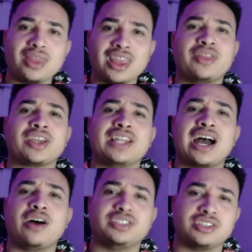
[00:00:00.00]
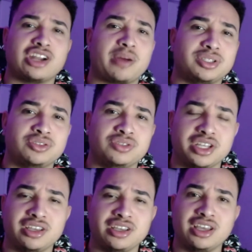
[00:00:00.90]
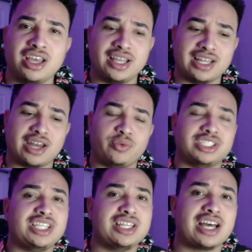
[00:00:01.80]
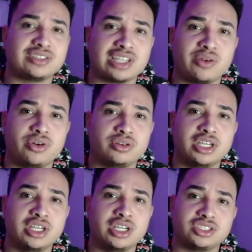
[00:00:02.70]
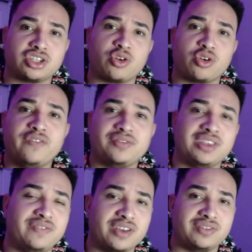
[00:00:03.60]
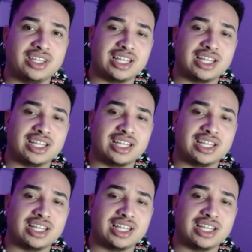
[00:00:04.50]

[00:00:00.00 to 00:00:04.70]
I think now it's a good opportunity, now that we see the outside world, to start going 50-50.